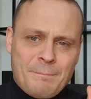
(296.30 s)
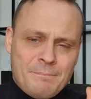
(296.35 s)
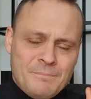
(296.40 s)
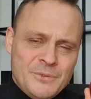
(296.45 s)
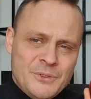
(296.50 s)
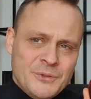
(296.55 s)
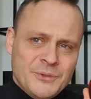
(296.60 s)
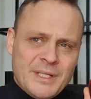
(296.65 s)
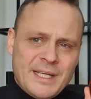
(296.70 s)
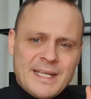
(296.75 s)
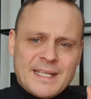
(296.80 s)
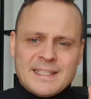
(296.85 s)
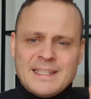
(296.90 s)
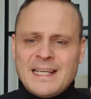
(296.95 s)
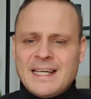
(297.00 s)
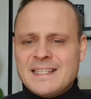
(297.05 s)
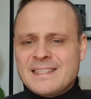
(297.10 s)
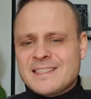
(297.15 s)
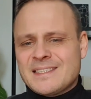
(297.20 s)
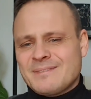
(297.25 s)

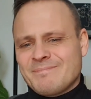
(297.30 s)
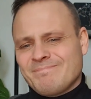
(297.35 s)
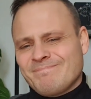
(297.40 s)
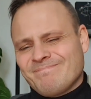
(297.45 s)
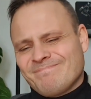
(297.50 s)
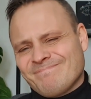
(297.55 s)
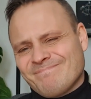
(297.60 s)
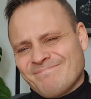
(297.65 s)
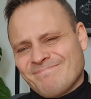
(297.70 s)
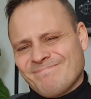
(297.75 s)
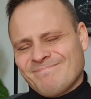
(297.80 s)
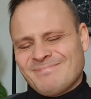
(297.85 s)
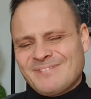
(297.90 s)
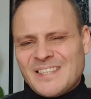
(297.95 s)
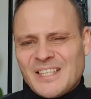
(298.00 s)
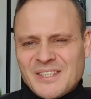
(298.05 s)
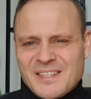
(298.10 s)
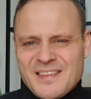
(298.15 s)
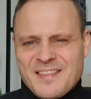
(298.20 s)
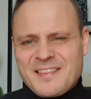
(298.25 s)
Uniqueness,
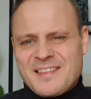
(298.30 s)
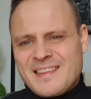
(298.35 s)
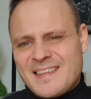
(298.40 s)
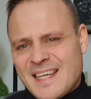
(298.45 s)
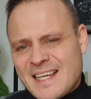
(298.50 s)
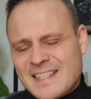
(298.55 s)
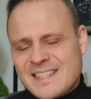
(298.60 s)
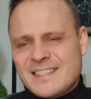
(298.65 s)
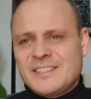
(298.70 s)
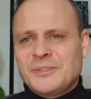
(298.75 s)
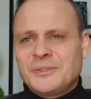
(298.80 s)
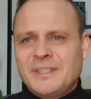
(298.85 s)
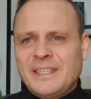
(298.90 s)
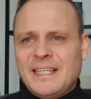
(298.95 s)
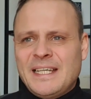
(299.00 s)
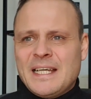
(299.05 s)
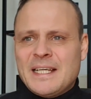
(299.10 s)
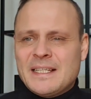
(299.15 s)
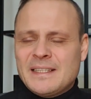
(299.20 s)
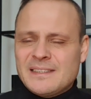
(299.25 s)
not that
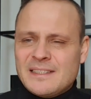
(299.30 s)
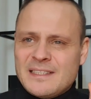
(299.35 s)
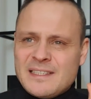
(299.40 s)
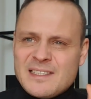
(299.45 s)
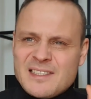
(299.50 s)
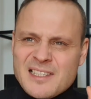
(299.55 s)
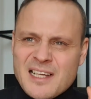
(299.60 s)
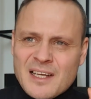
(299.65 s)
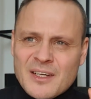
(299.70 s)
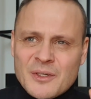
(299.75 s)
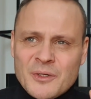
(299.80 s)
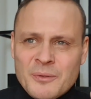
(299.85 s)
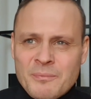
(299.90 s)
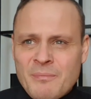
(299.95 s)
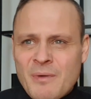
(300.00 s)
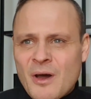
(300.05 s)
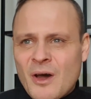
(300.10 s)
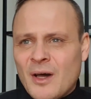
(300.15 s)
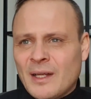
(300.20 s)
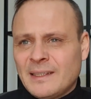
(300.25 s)
unique. It is a
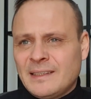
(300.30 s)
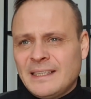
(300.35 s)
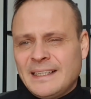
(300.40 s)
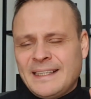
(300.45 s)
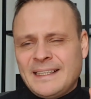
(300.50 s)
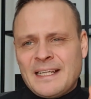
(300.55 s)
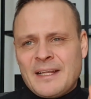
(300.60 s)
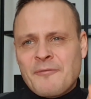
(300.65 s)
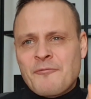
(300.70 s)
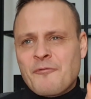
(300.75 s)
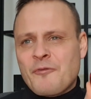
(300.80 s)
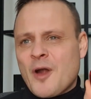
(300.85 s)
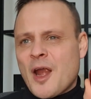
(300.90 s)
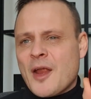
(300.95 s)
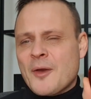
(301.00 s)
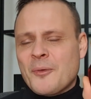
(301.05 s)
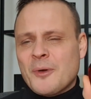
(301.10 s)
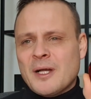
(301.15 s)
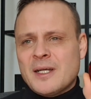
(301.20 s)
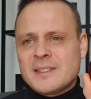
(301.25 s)
gourmand leaning
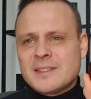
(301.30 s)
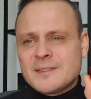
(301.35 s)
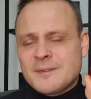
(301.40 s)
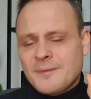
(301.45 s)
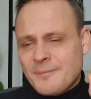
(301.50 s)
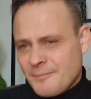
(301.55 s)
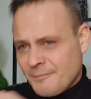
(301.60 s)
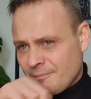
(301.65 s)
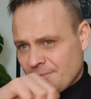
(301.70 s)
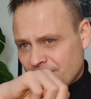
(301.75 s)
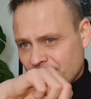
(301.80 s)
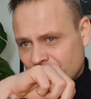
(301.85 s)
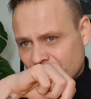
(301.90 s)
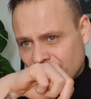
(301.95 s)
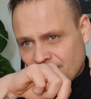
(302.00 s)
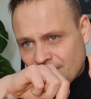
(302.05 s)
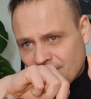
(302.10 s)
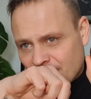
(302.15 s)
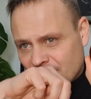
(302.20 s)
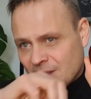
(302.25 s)
fragrance.
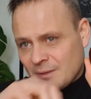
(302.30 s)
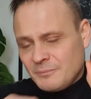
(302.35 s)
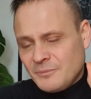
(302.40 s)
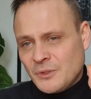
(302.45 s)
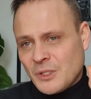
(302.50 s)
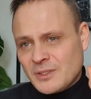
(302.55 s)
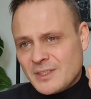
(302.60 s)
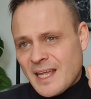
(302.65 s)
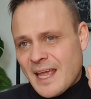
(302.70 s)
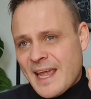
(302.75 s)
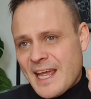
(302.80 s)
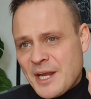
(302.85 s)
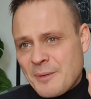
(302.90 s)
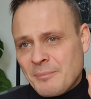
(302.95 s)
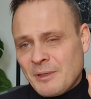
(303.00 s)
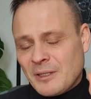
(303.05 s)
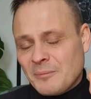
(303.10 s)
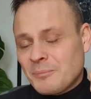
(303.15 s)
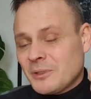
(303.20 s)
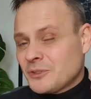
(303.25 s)
Not
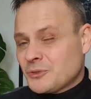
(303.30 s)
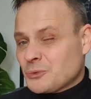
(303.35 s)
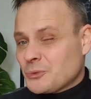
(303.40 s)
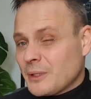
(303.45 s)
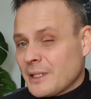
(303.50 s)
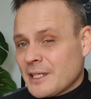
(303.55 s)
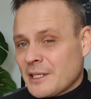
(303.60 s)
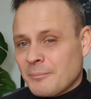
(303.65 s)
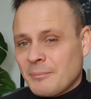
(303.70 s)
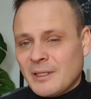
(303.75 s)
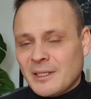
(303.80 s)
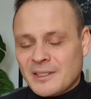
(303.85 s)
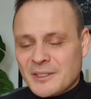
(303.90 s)
edible, but drinkable